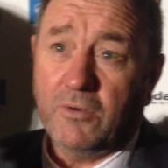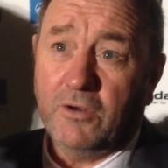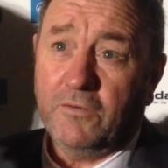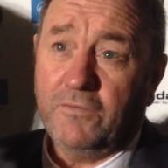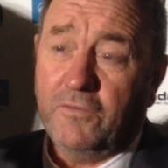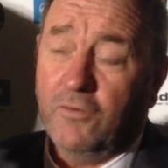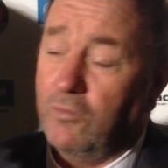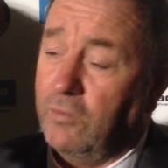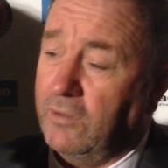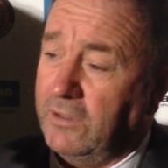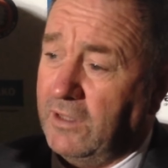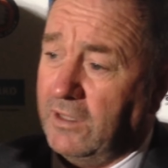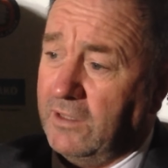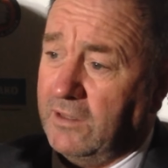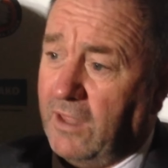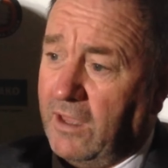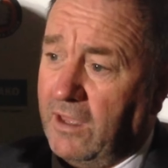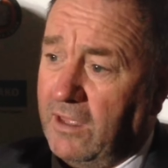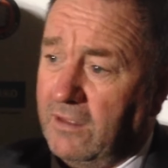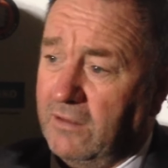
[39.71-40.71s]
And I thought we
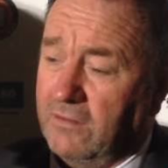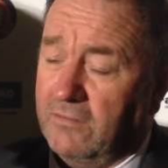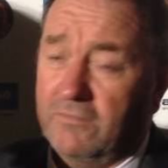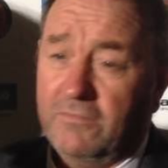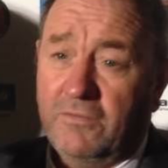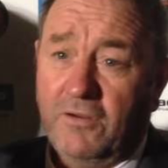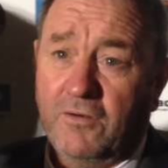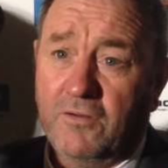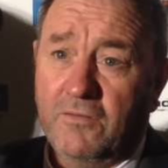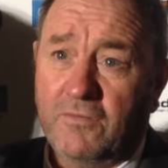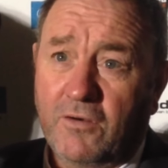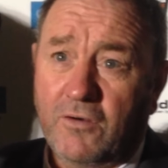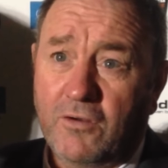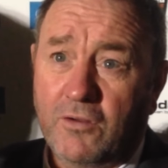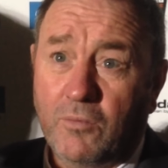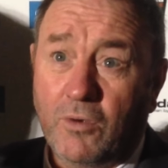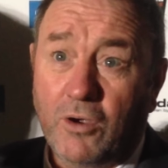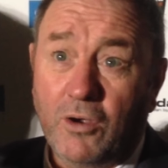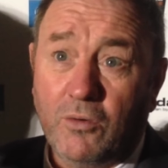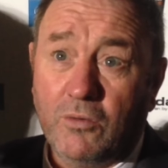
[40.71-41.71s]
did that very,
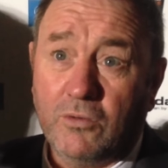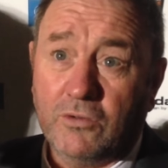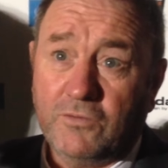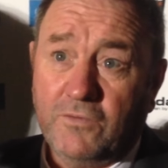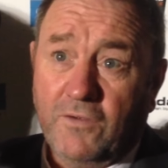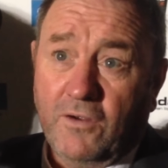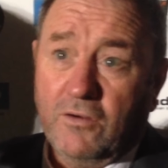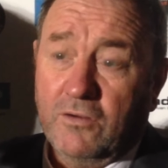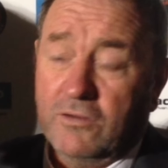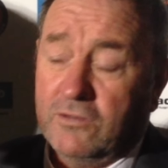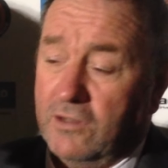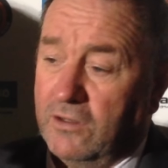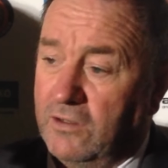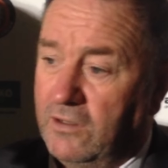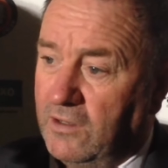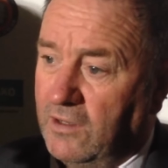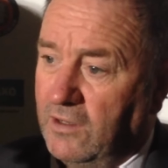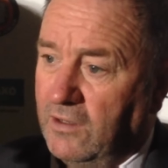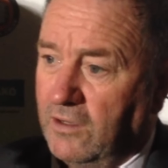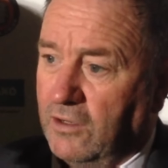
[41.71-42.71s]
very well as far as
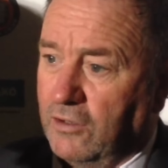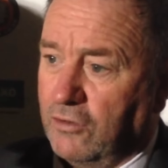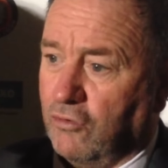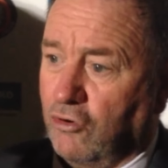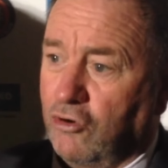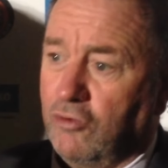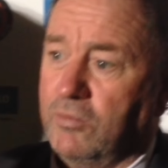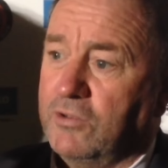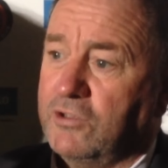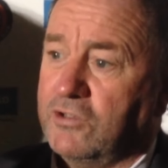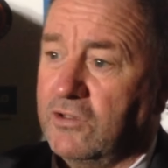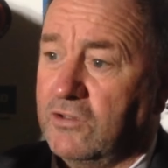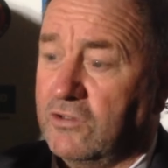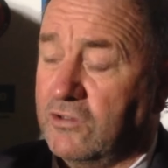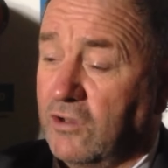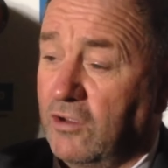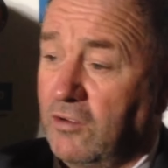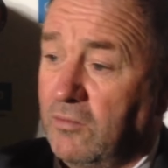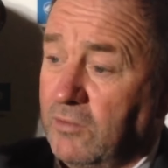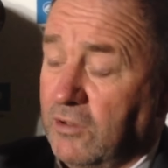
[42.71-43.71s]
a group is
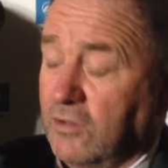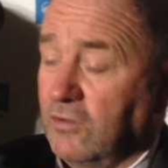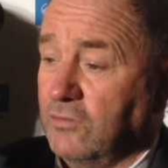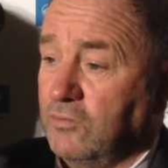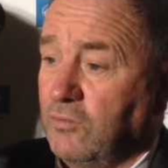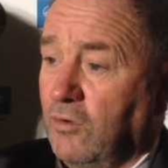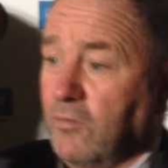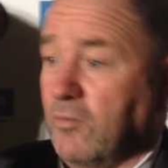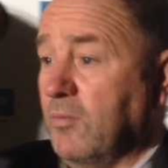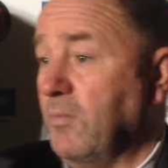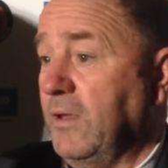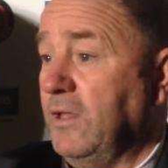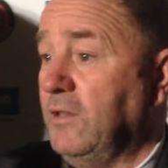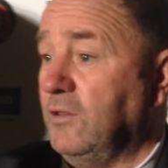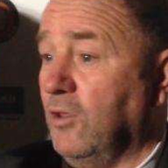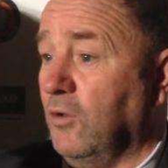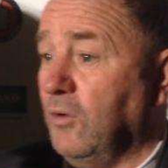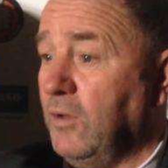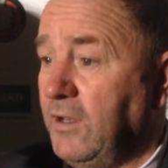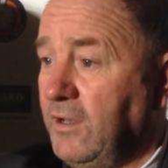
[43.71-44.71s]
concerned, because what we've been
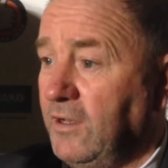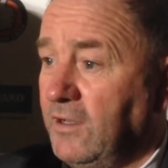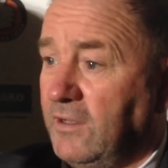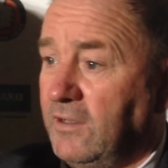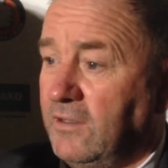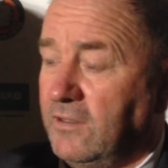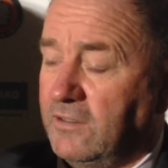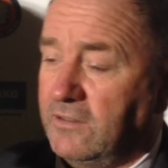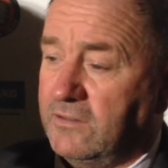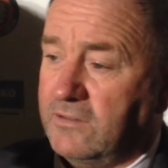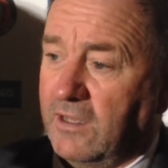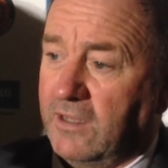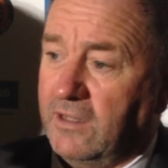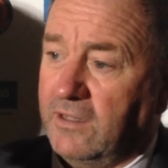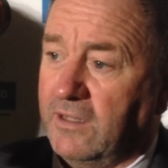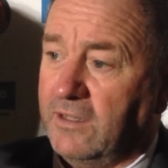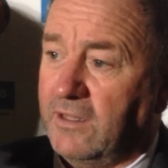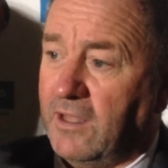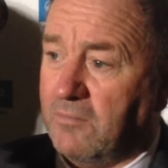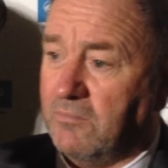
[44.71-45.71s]
doing is
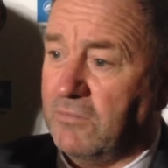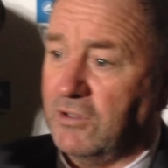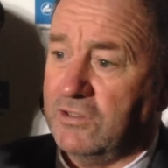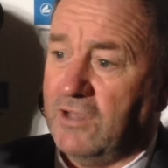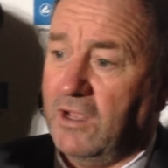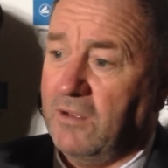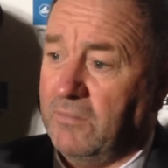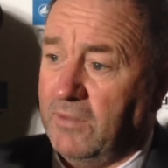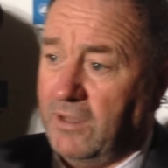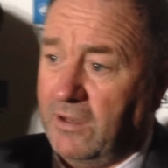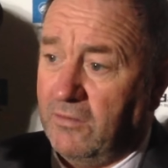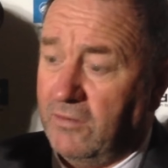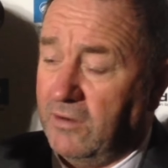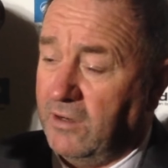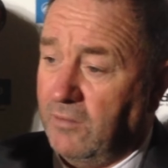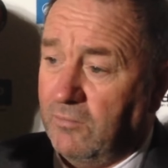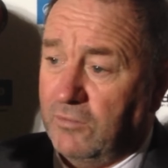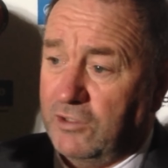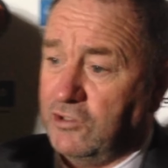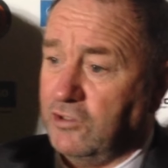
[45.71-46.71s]
getting the numbers up there
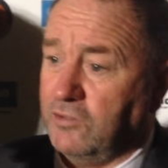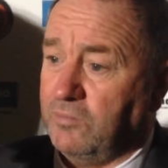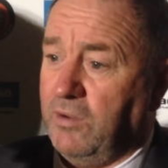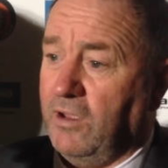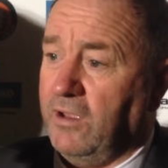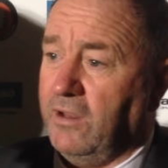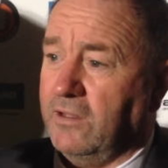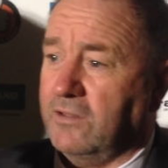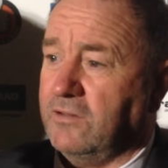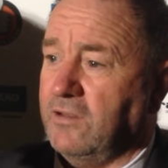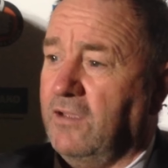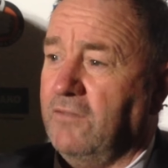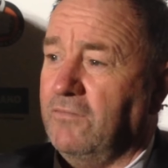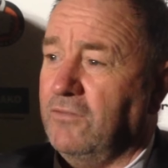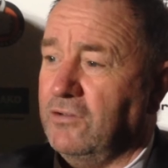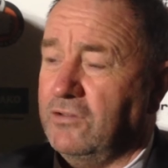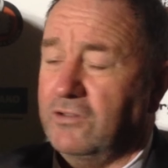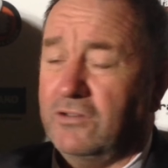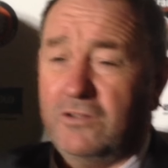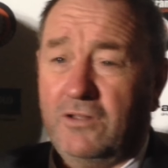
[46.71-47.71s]
and then we just play an attack
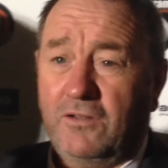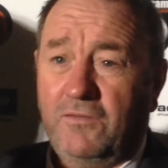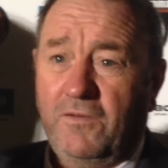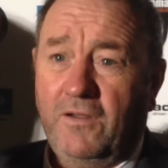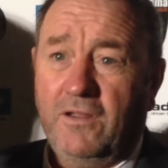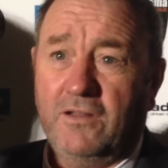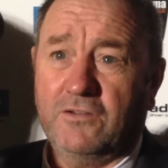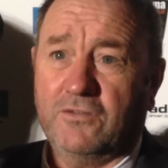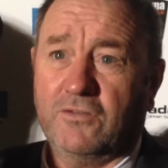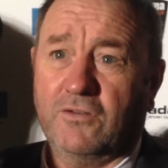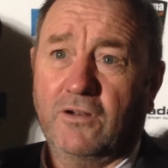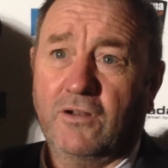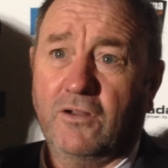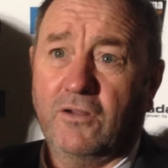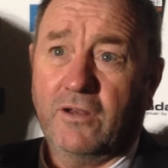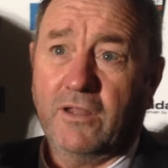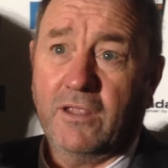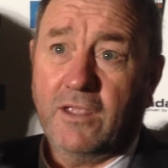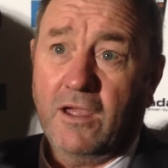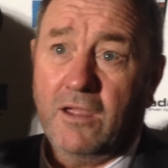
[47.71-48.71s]
versus defence through a
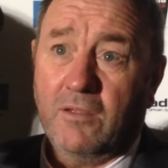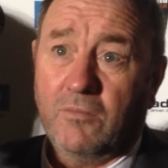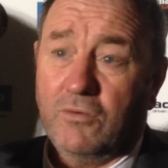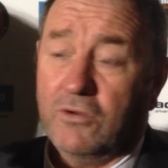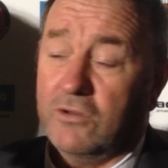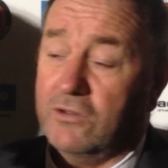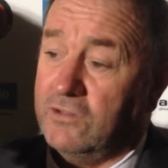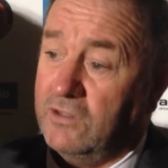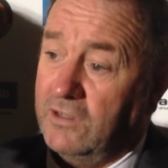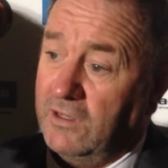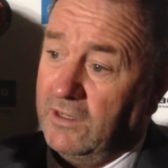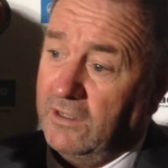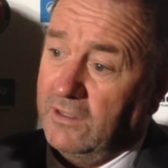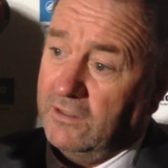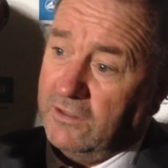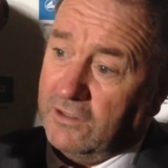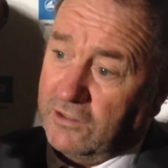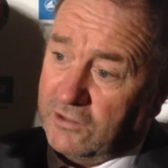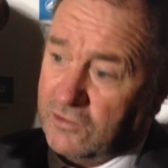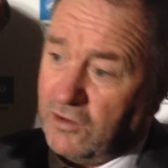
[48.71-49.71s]
lot of the game, whereas
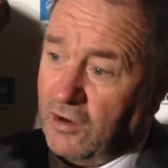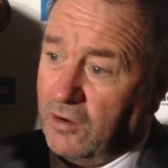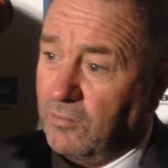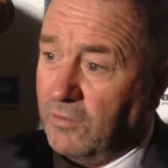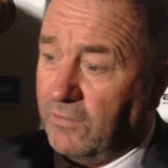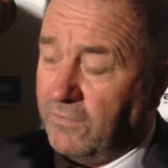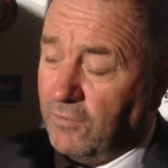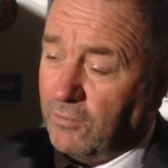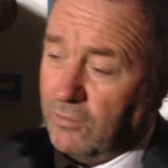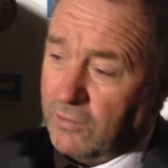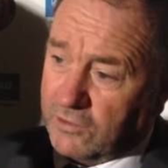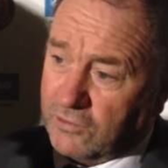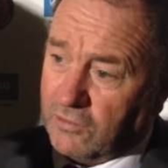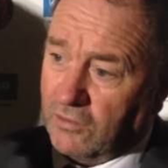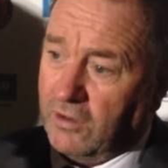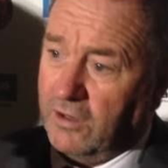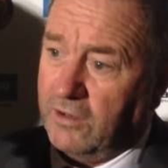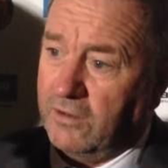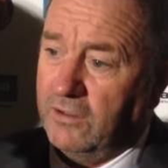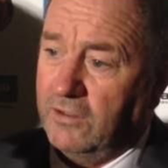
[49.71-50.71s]
this time we thought we'd
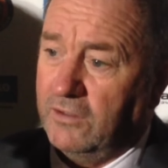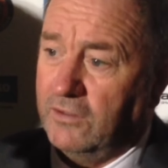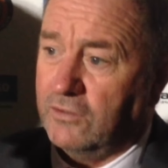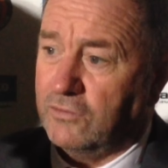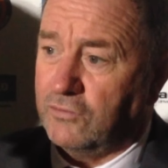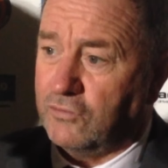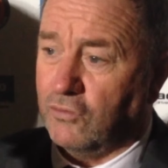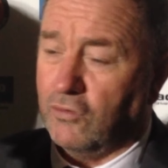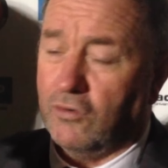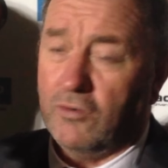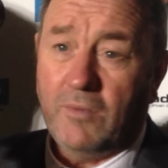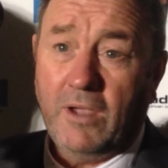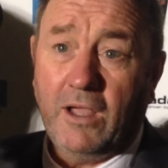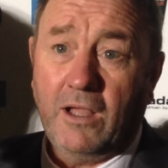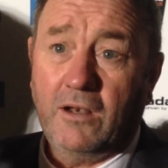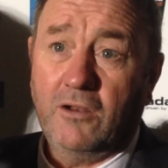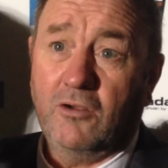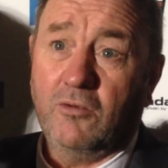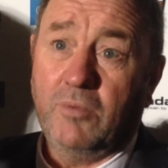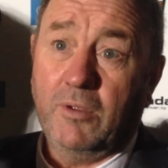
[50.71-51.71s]
try and draw them
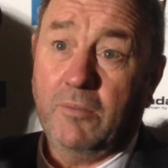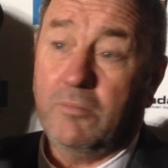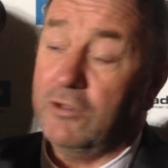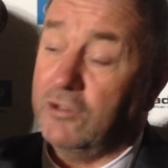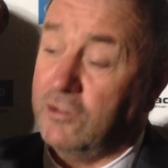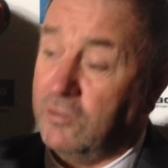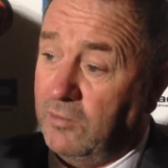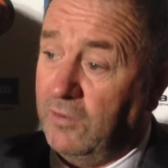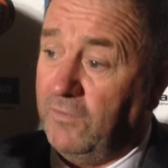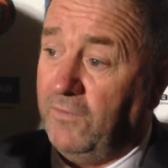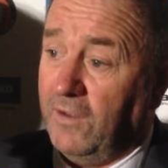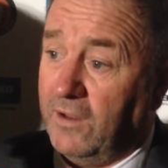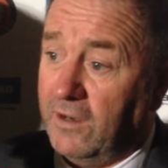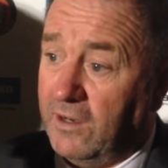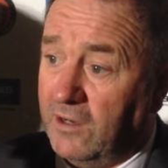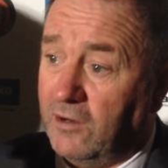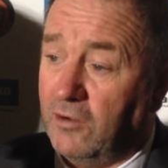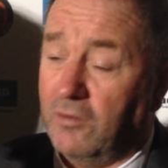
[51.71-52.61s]
out a little bit. But to be fair,